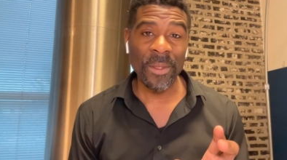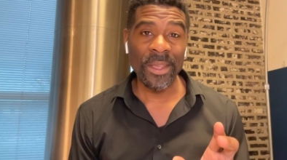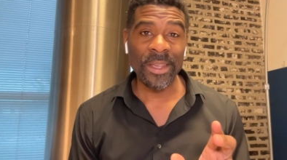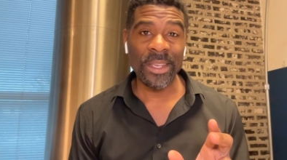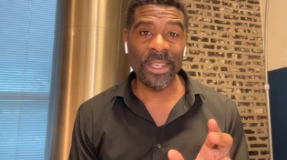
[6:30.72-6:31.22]

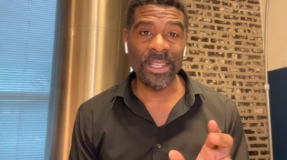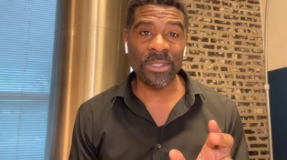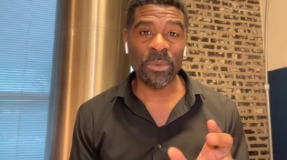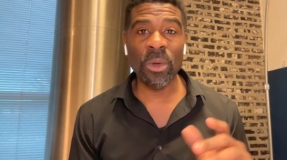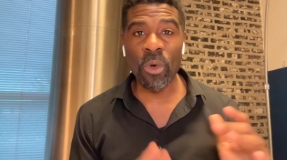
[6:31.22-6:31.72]
is
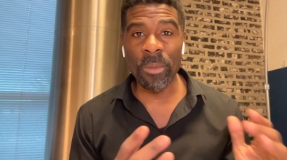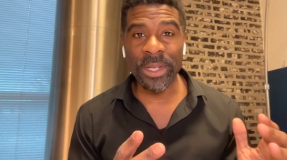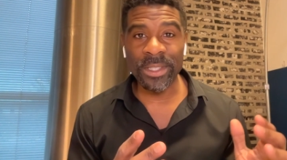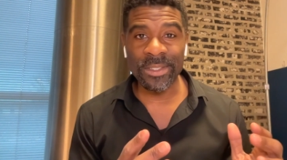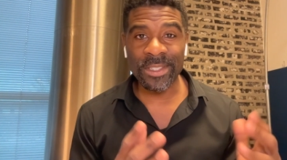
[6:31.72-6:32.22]
when a
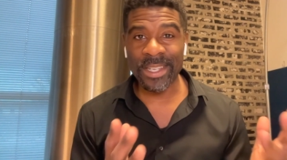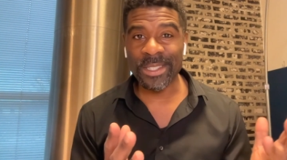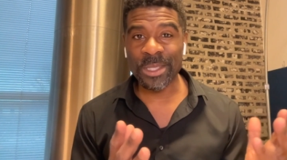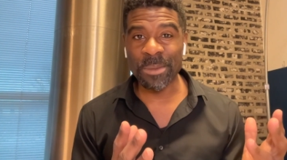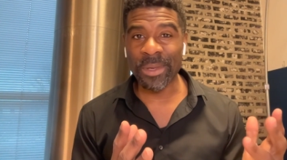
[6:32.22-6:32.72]
woman says
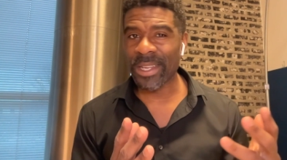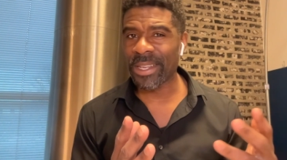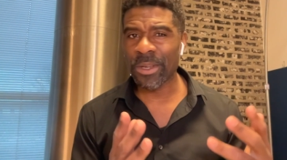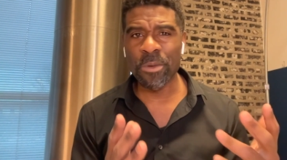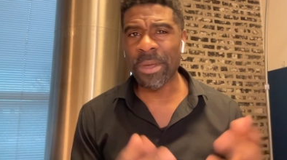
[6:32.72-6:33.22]
to me
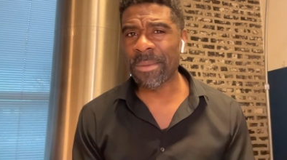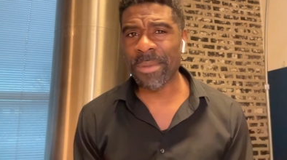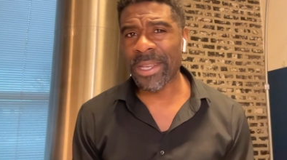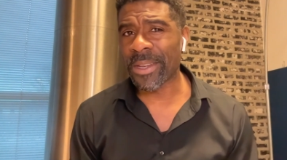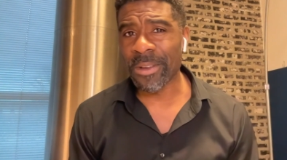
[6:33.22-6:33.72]
who may be
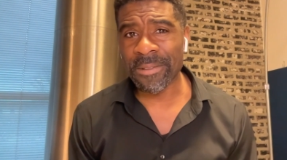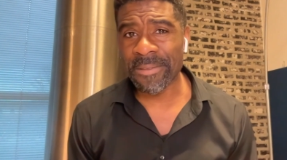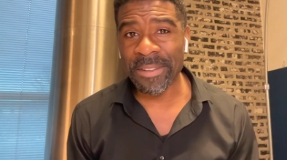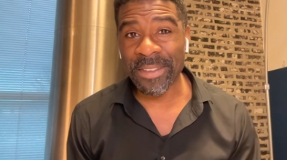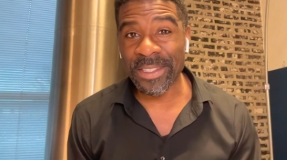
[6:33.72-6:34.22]
in her
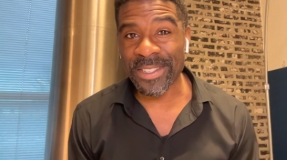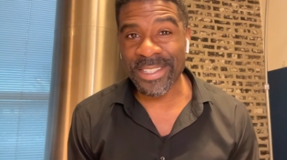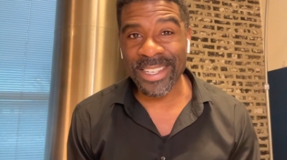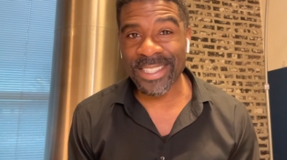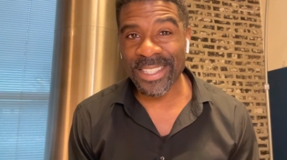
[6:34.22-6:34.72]
50s or
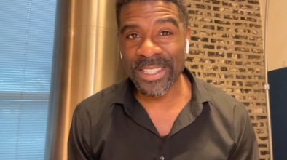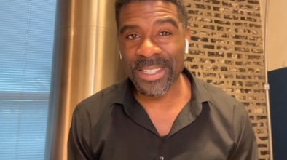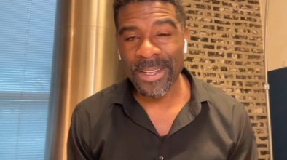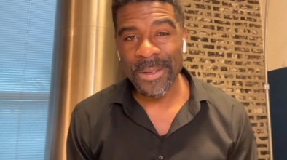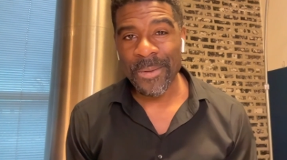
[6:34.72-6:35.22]
60s,
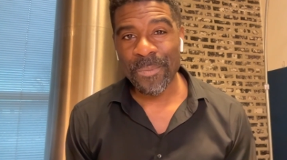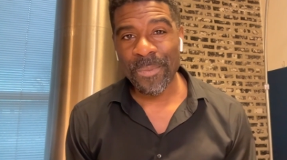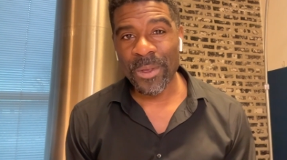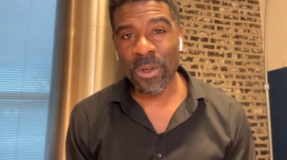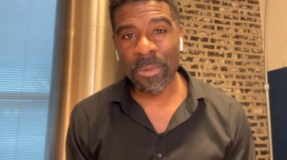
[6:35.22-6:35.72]

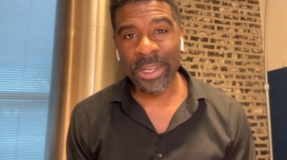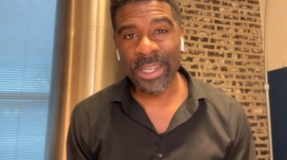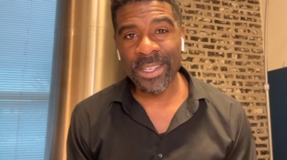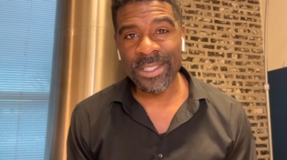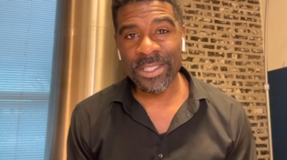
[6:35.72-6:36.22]
you know,
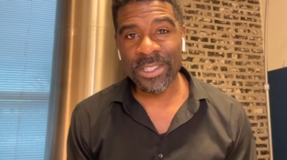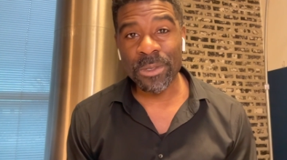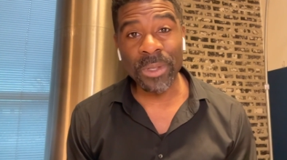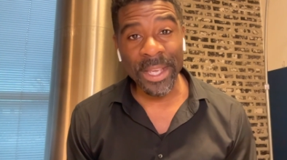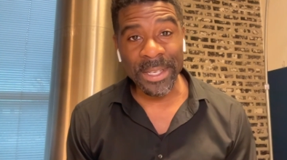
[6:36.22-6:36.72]
Marquese, it's too
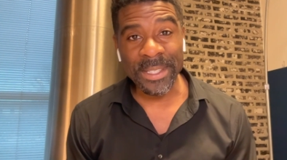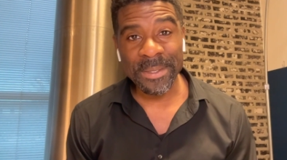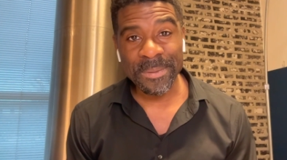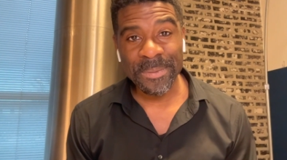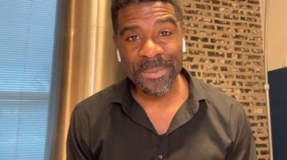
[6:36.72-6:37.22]
late
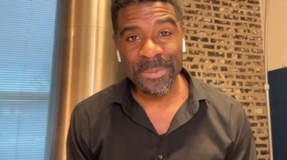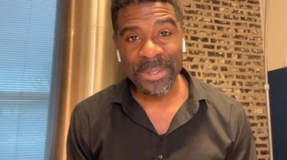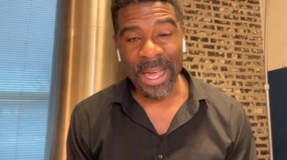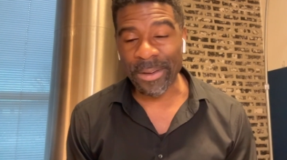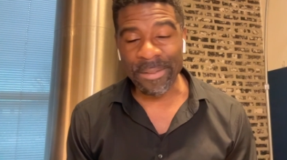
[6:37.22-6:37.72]

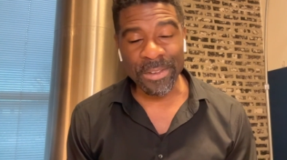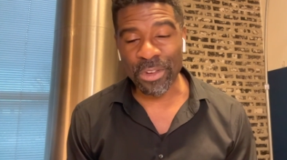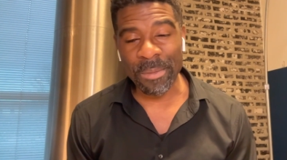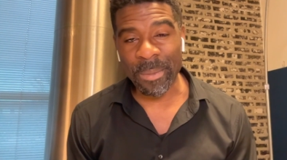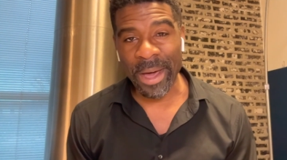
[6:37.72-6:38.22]
I don't even
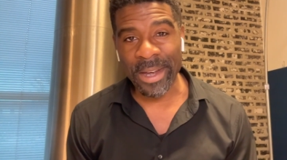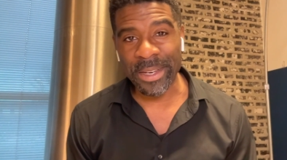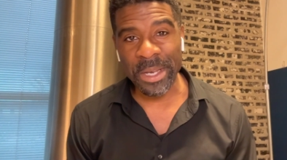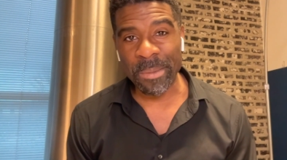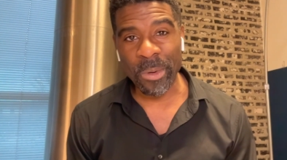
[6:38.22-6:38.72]
dream about it
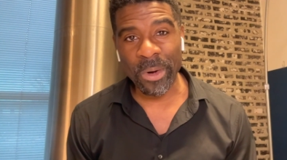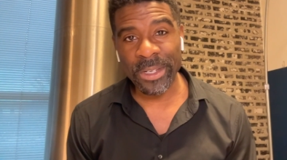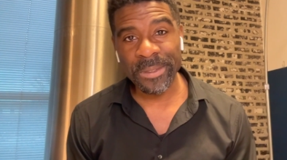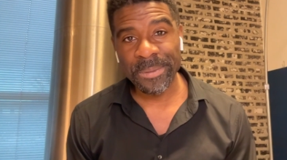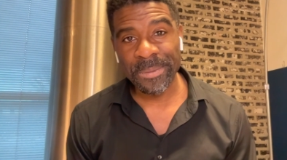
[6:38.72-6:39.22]
anymore.
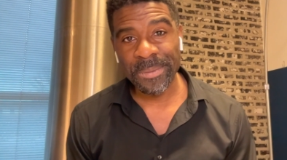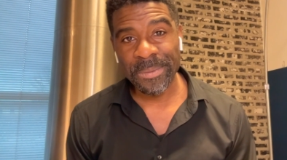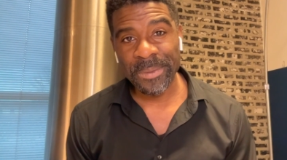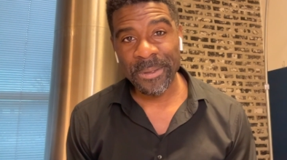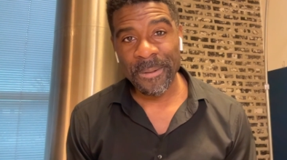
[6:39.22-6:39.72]

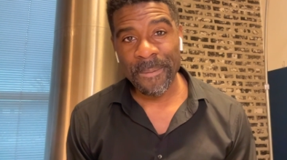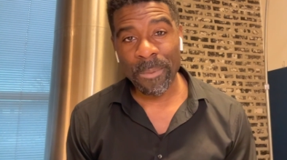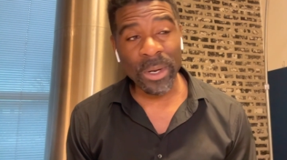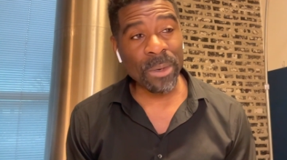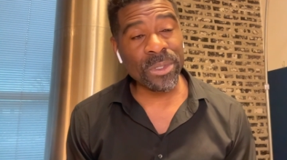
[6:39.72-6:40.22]

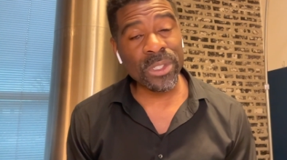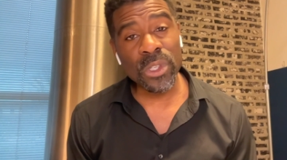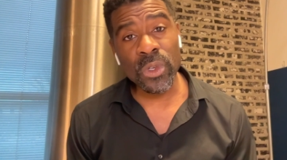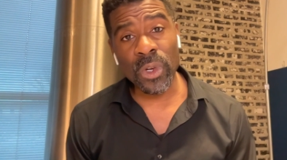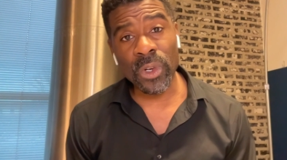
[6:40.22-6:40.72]
When I was a
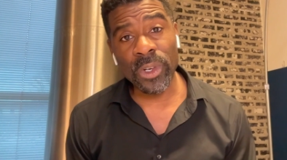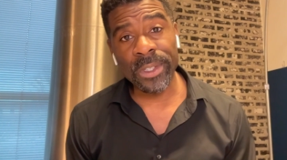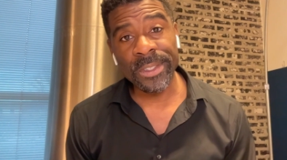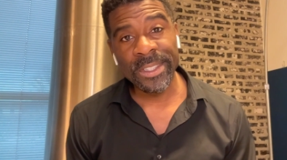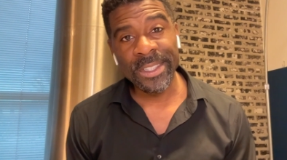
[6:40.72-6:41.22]
little girl,
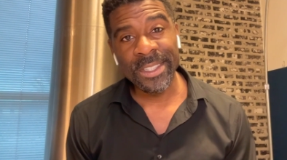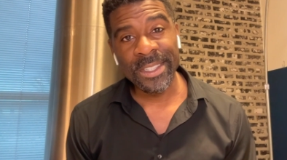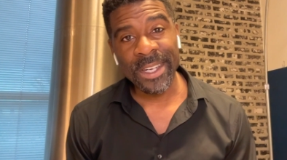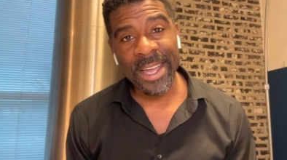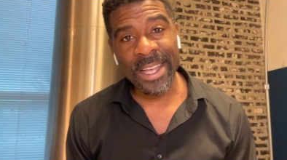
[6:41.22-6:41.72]

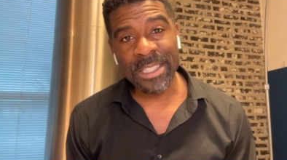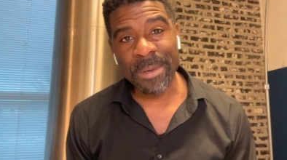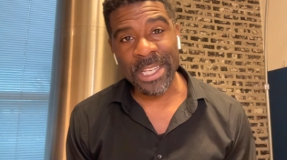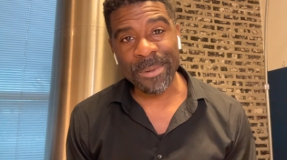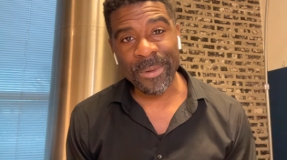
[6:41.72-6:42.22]
I had some
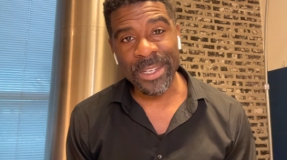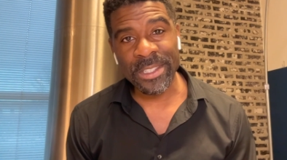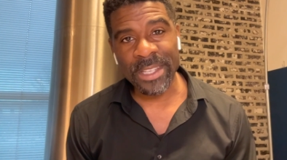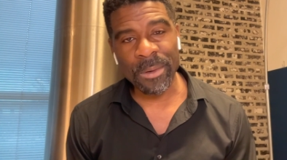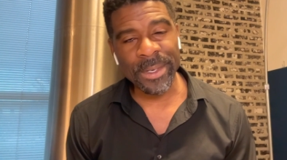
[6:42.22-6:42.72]
aspirations.
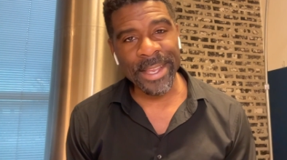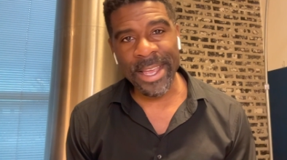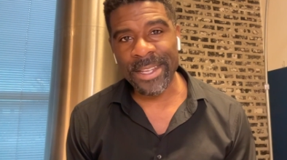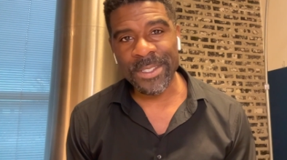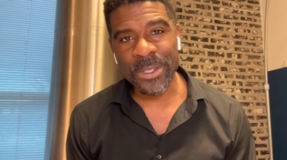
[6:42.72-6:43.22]
I would
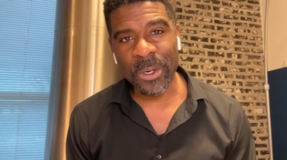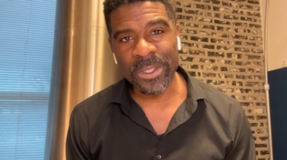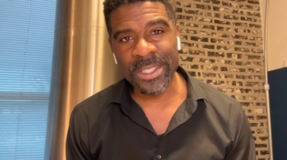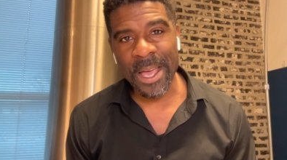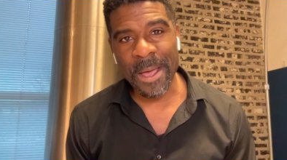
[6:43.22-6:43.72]
dance all the
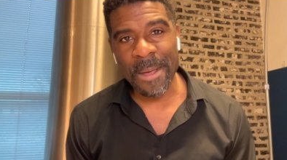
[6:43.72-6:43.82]
time.